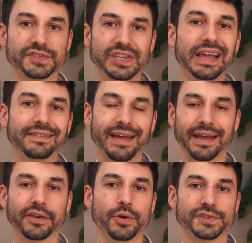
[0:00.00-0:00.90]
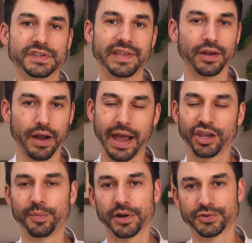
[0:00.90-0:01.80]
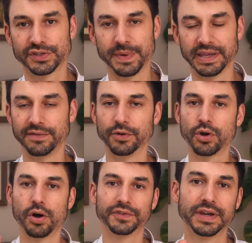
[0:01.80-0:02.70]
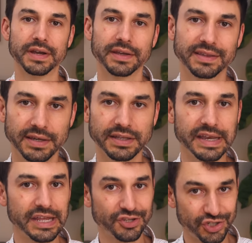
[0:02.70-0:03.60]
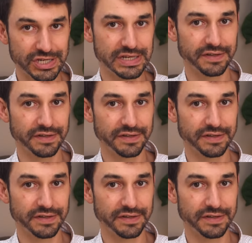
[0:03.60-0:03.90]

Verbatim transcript: see a diagnosis that your acupuncturist may give you called kidney qi